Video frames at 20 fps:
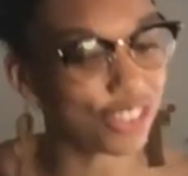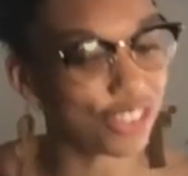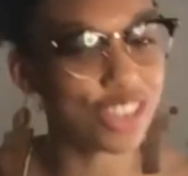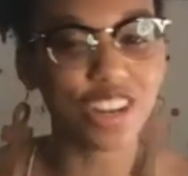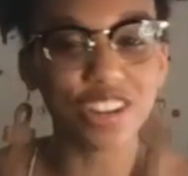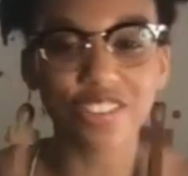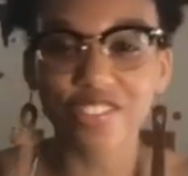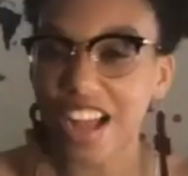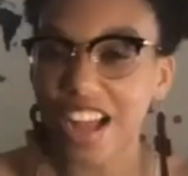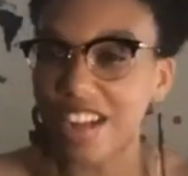
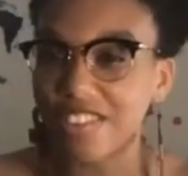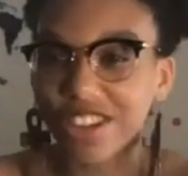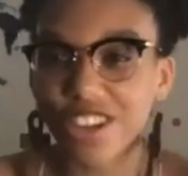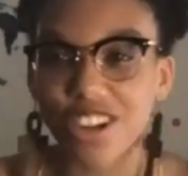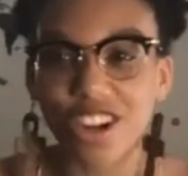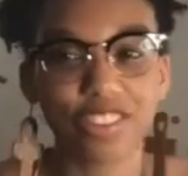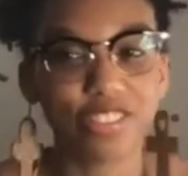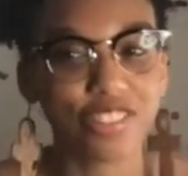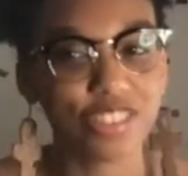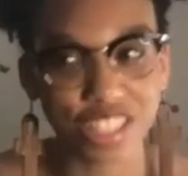Come have a
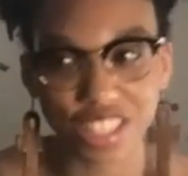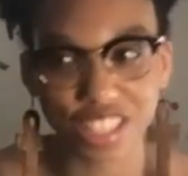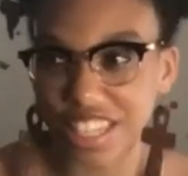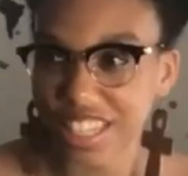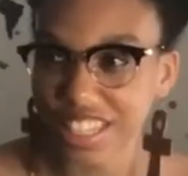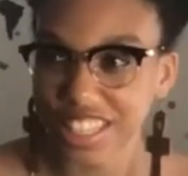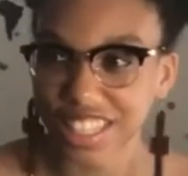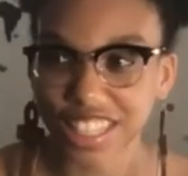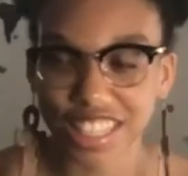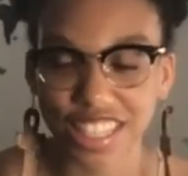
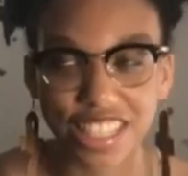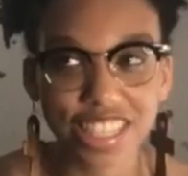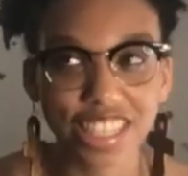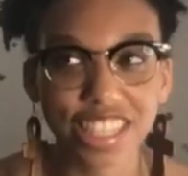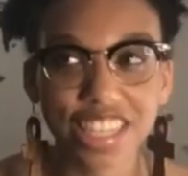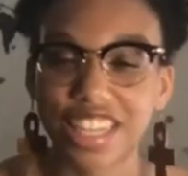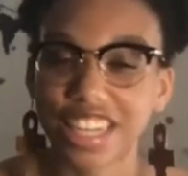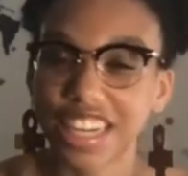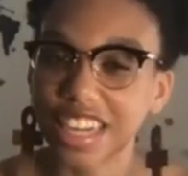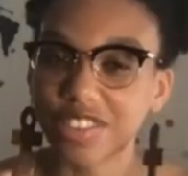conversation
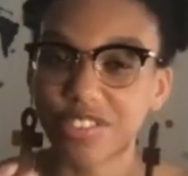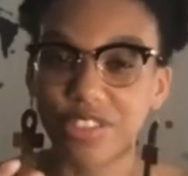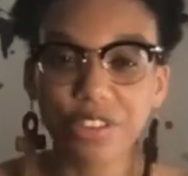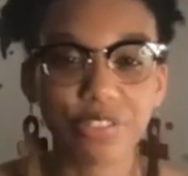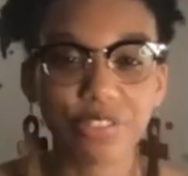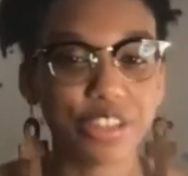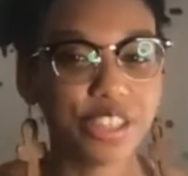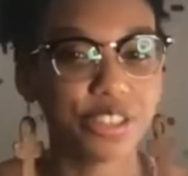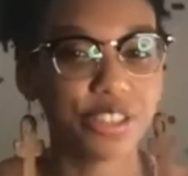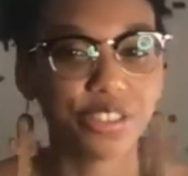like what
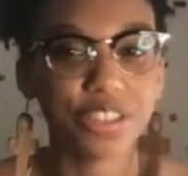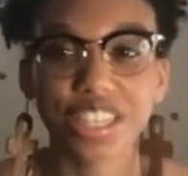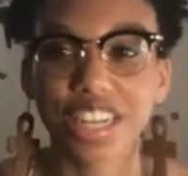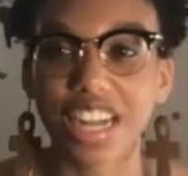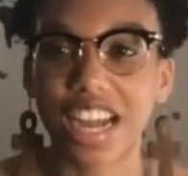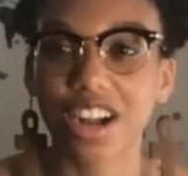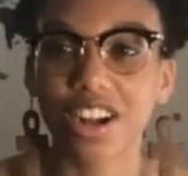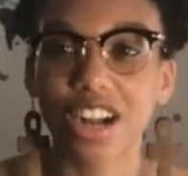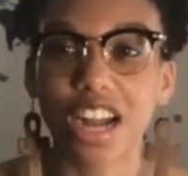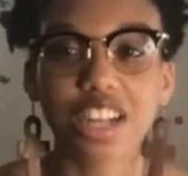we're doing
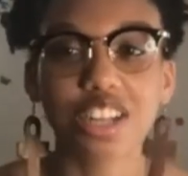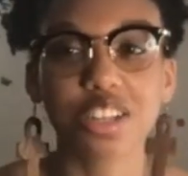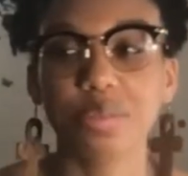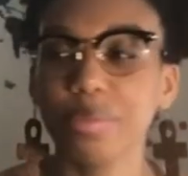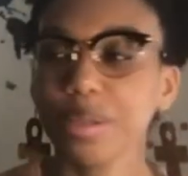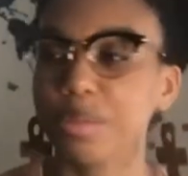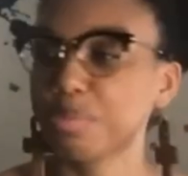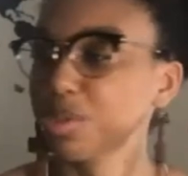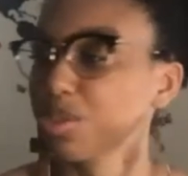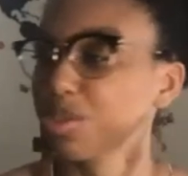now. I could
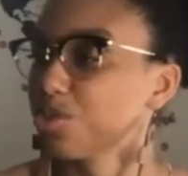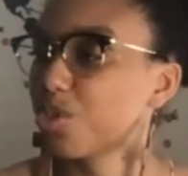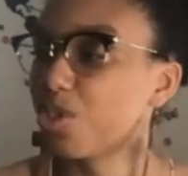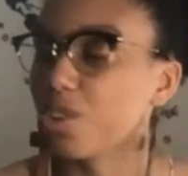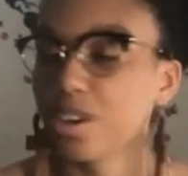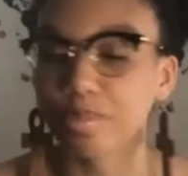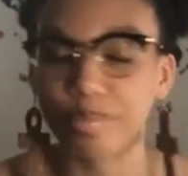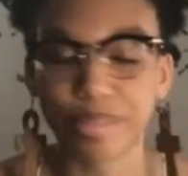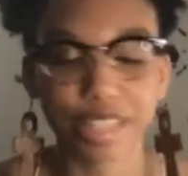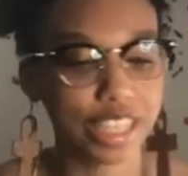be
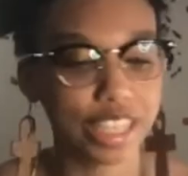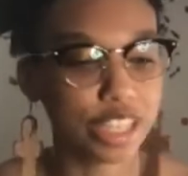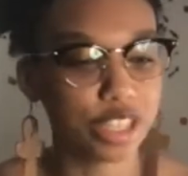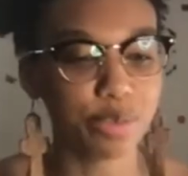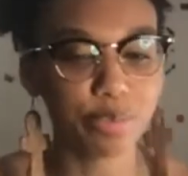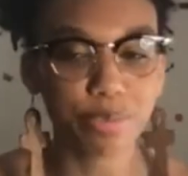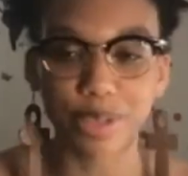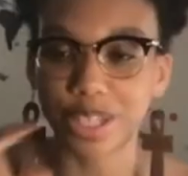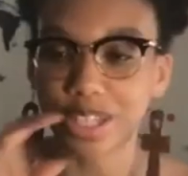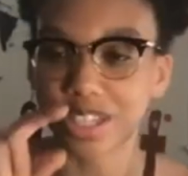performing and
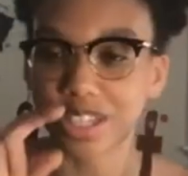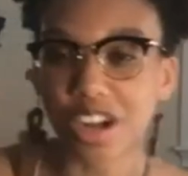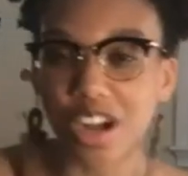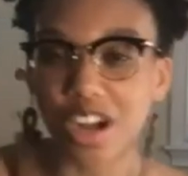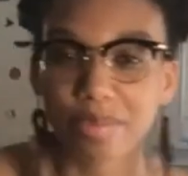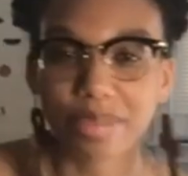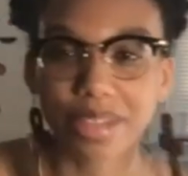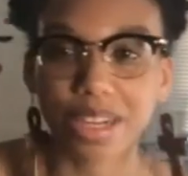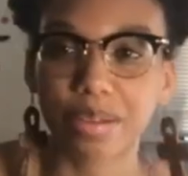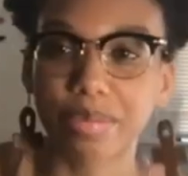you put a
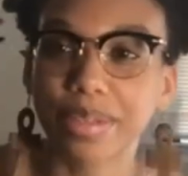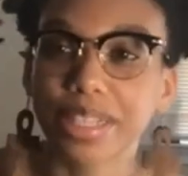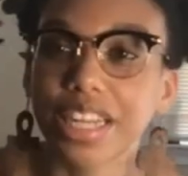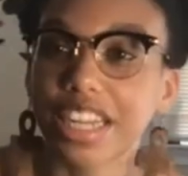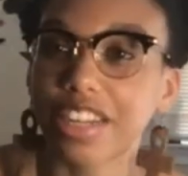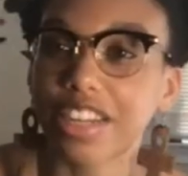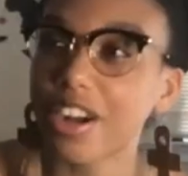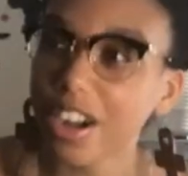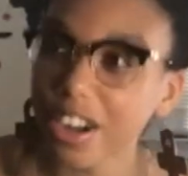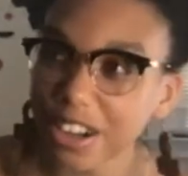comment. I'll be
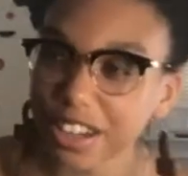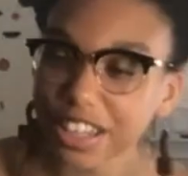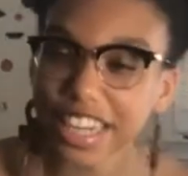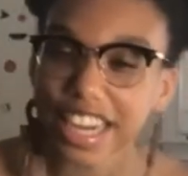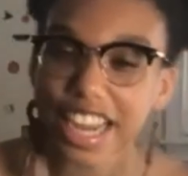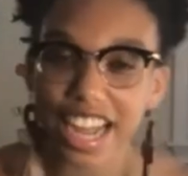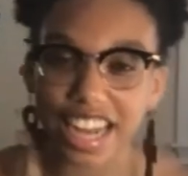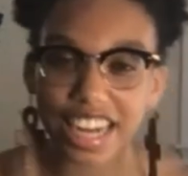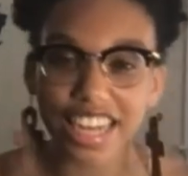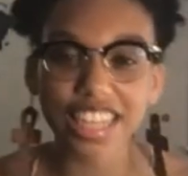like, oh,
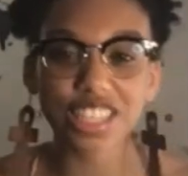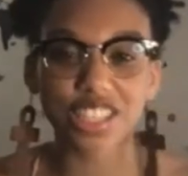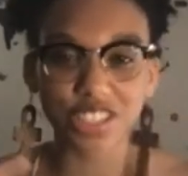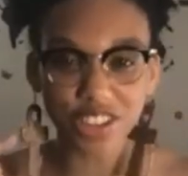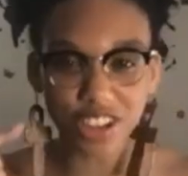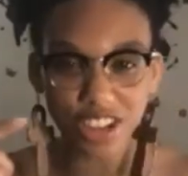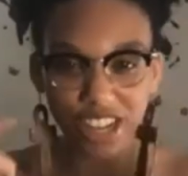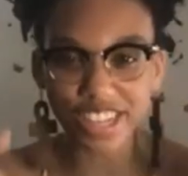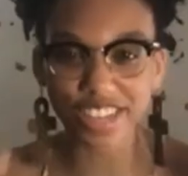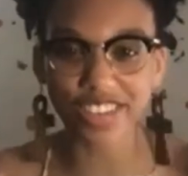yeah, let's
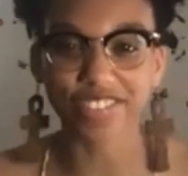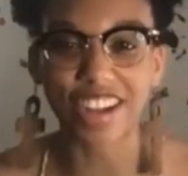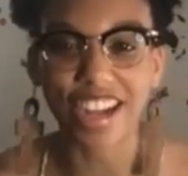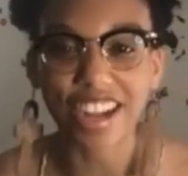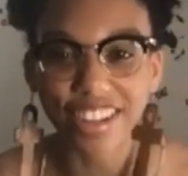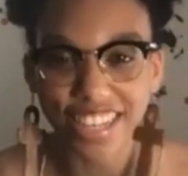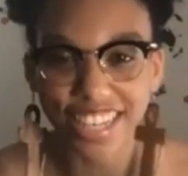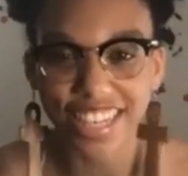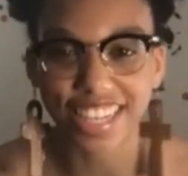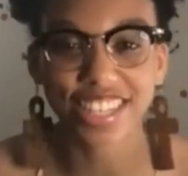talk
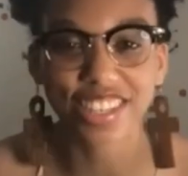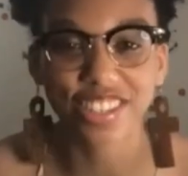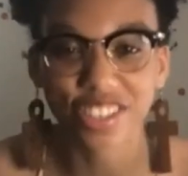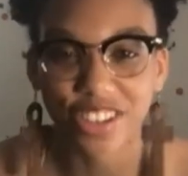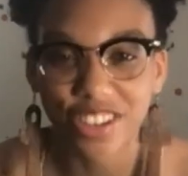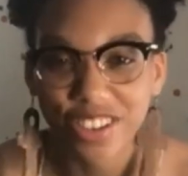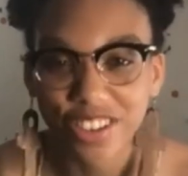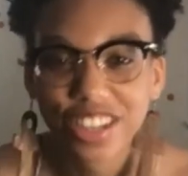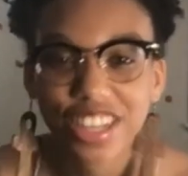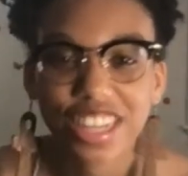about it. You
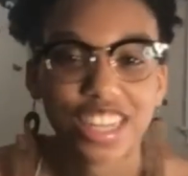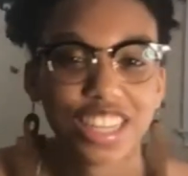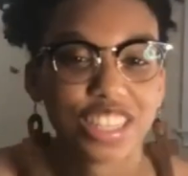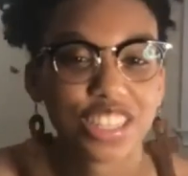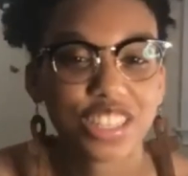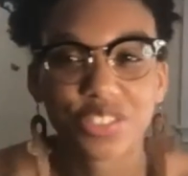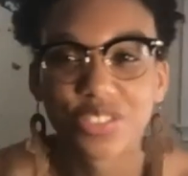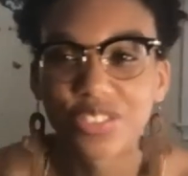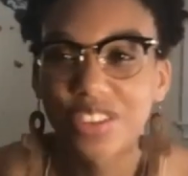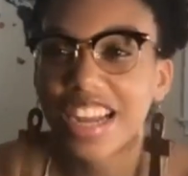know,
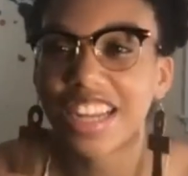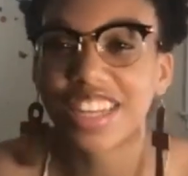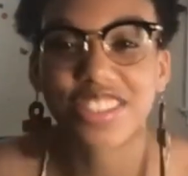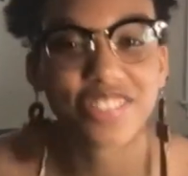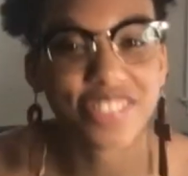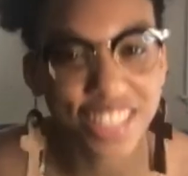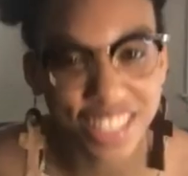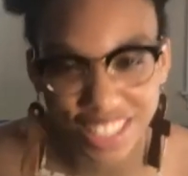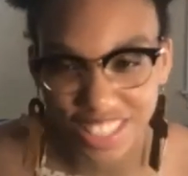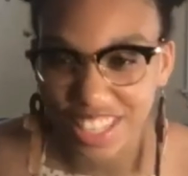just
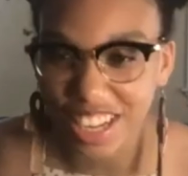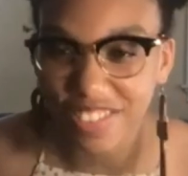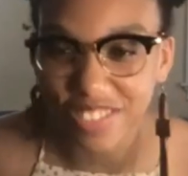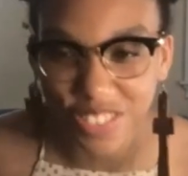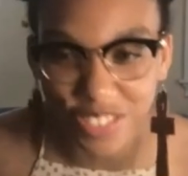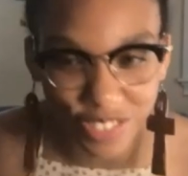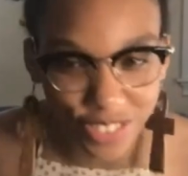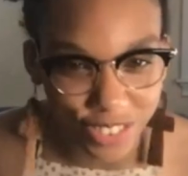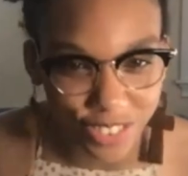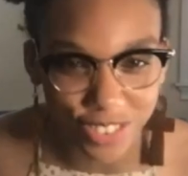randomly stop
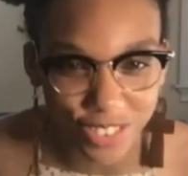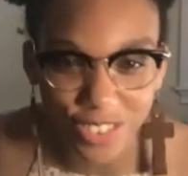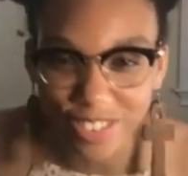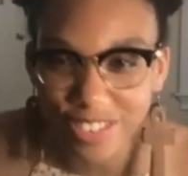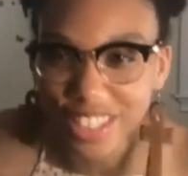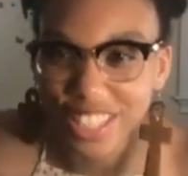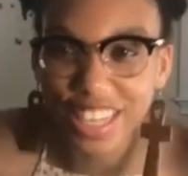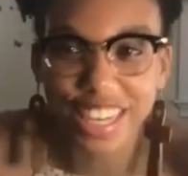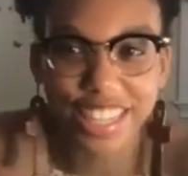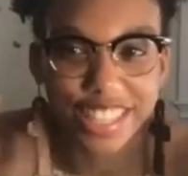the
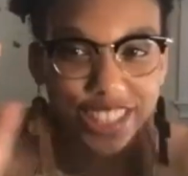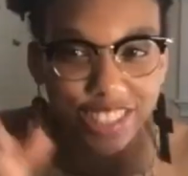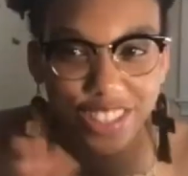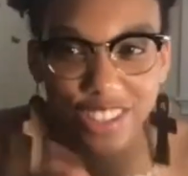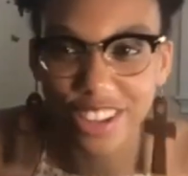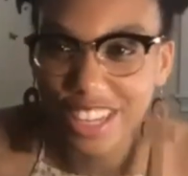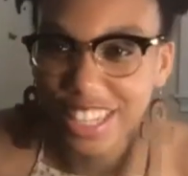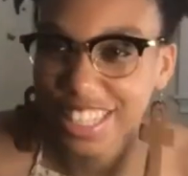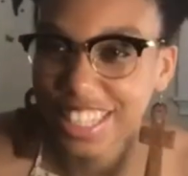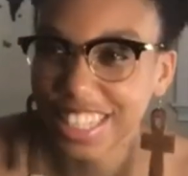performance. Let's
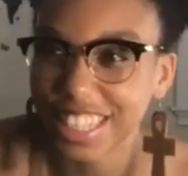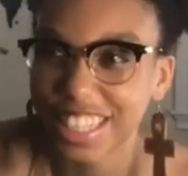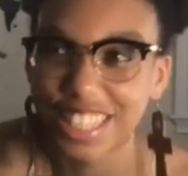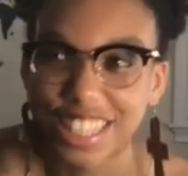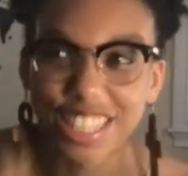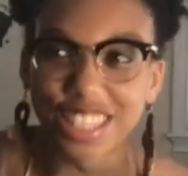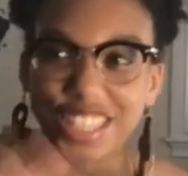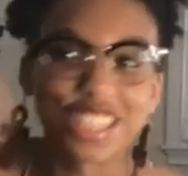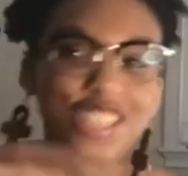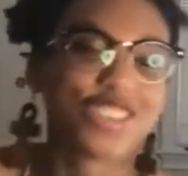talk, then
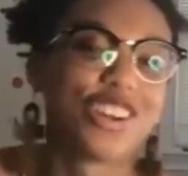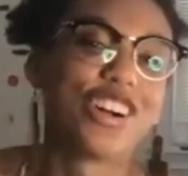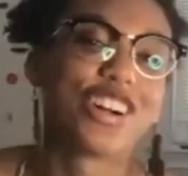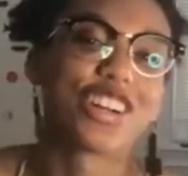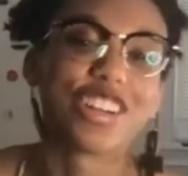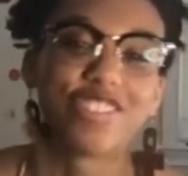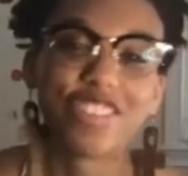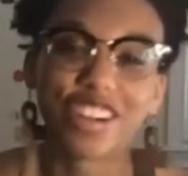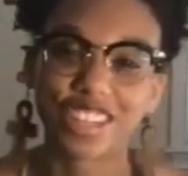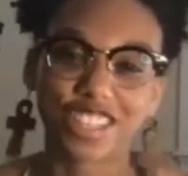sing a song
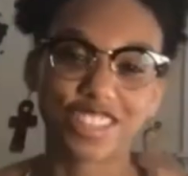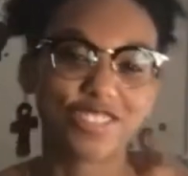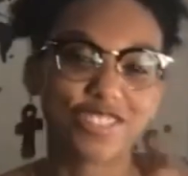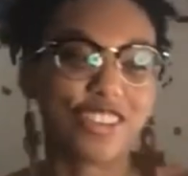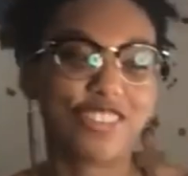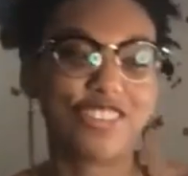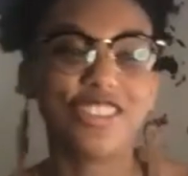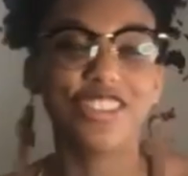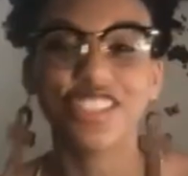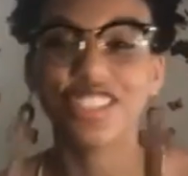about
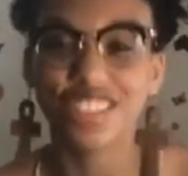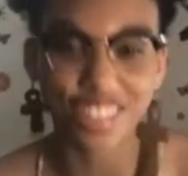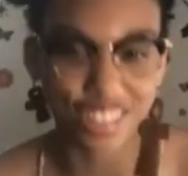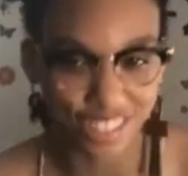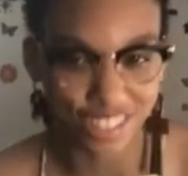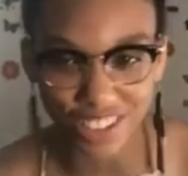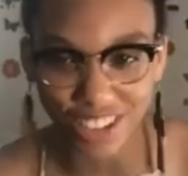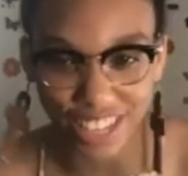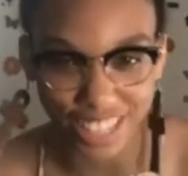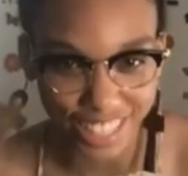what we was
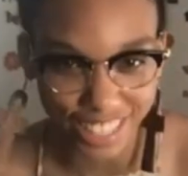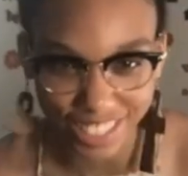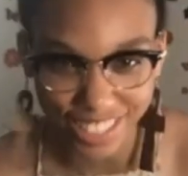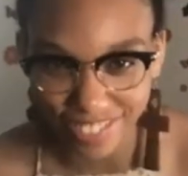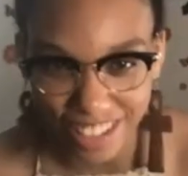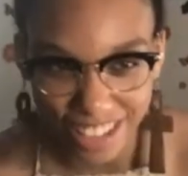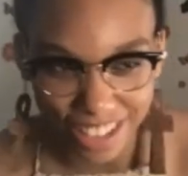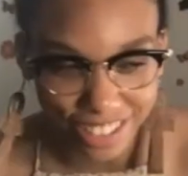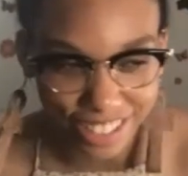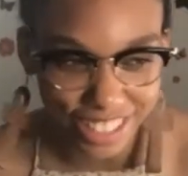just talking
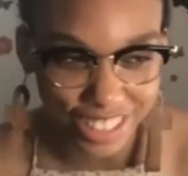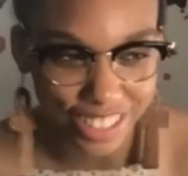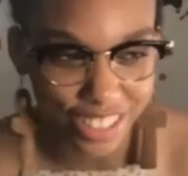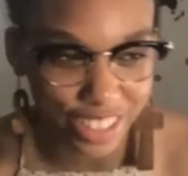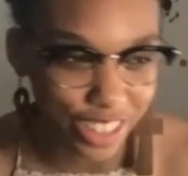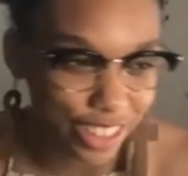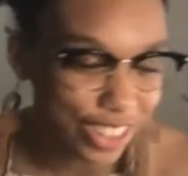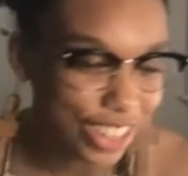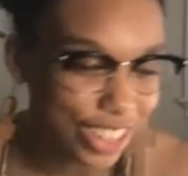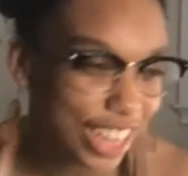about, you
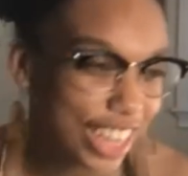know?